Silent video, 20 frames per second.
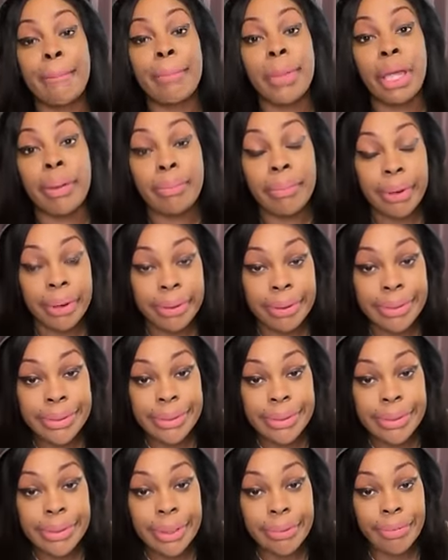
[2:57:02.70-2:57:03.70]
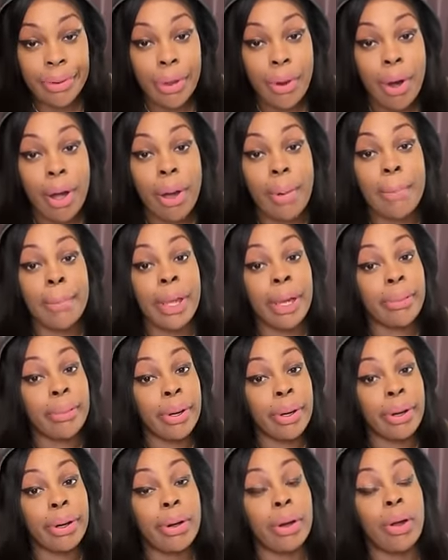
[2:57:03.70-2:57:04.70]
members, if you are a
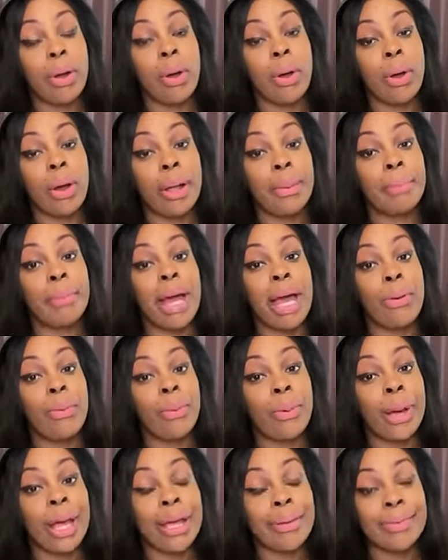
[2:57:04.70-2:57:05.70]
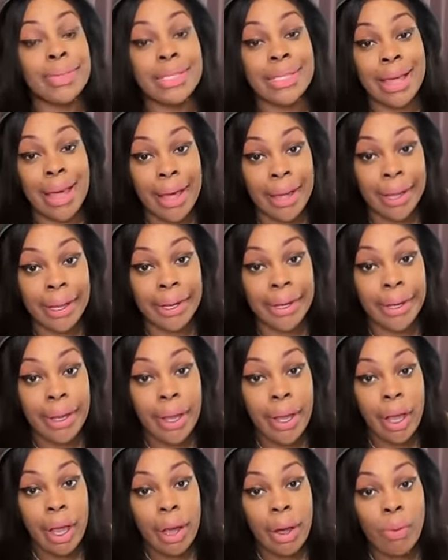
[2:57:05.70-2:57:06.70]
member on my website,
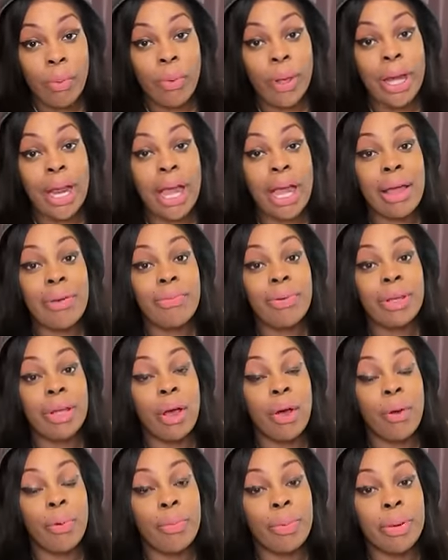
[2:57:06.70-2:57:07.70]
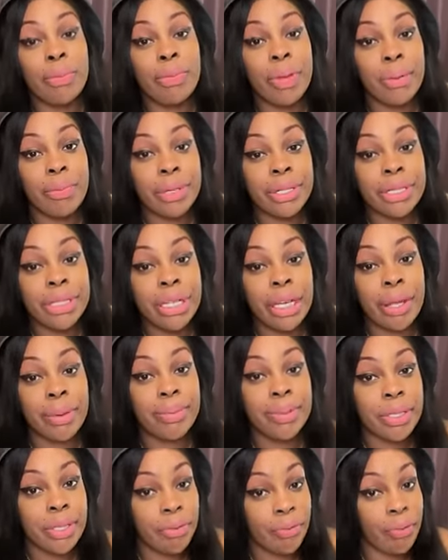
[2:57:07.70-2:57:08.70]
when I open
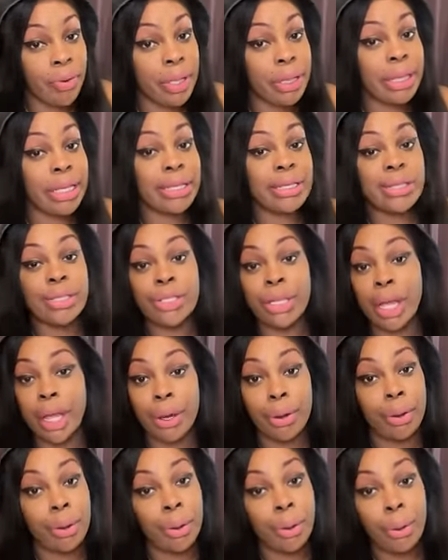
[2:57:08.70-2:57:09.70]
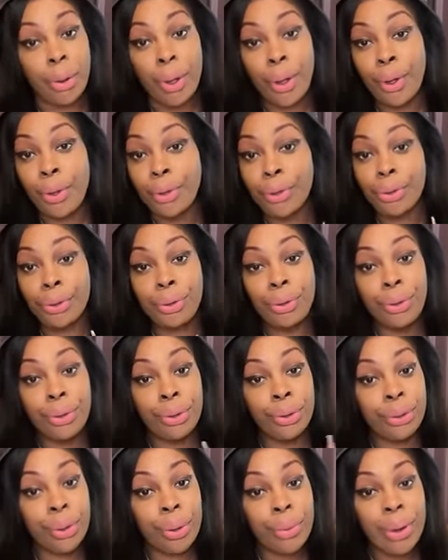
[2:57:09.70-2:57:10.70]
memberships for this channel,
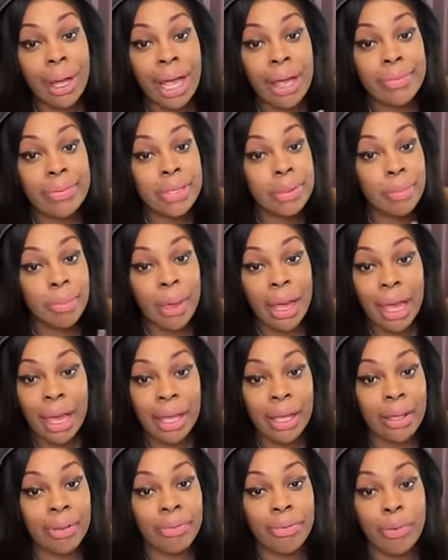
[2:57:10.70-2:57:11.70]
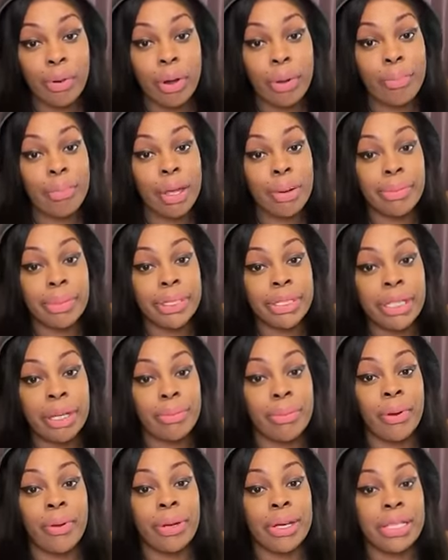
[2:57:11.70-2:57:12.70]
you don't have to pay for a
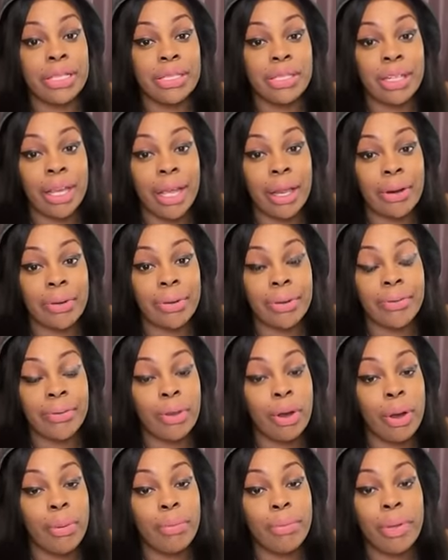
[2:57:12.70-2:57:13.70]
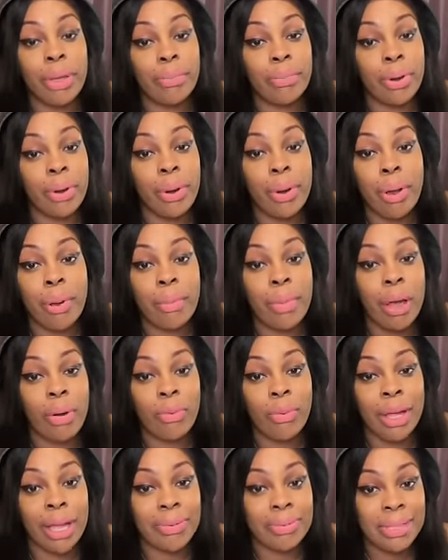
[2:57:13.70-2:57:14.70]
membership on this channel. If you're a member on
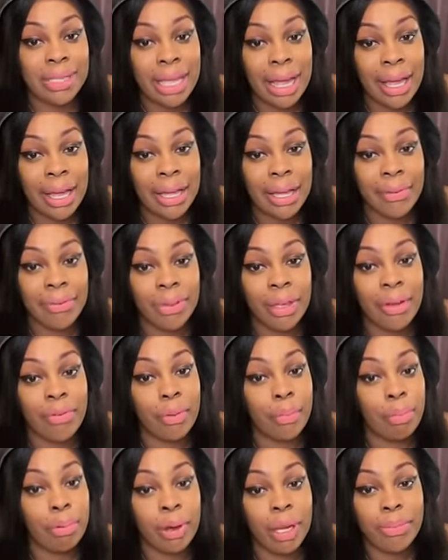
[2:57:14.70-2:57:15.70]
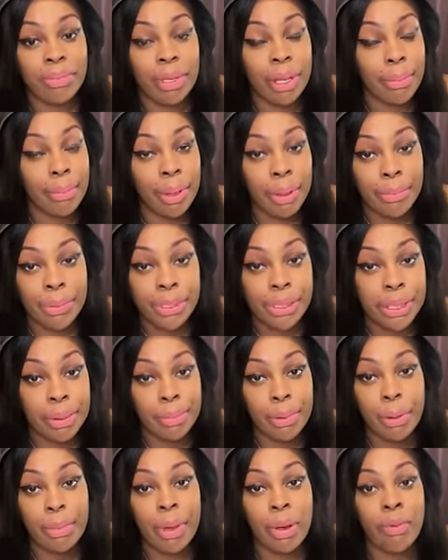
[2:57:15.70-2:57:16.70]
my website, if you have a premium
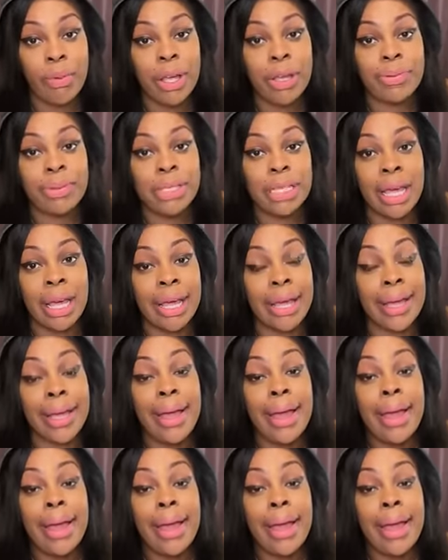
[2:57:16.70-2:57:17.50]
membership on my website,